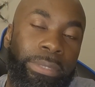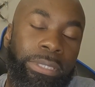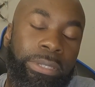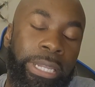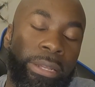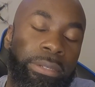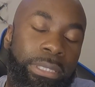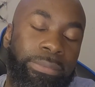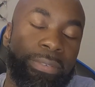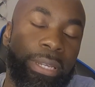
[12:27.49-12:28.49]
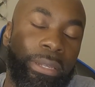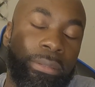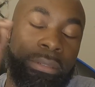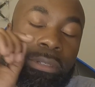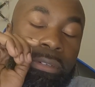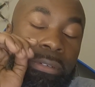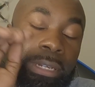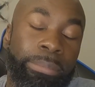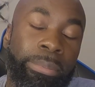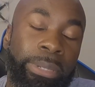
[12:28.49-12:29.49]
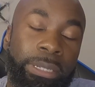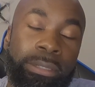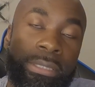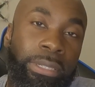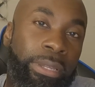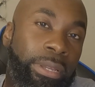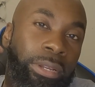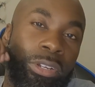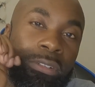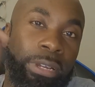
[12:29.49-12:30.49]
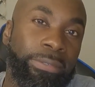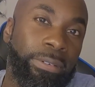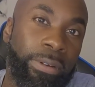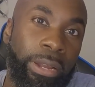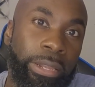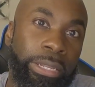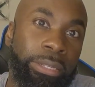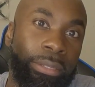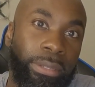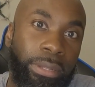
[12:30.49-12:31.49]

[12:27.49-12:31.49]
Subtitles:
So yeah, Gemfan, great propellers, great variety.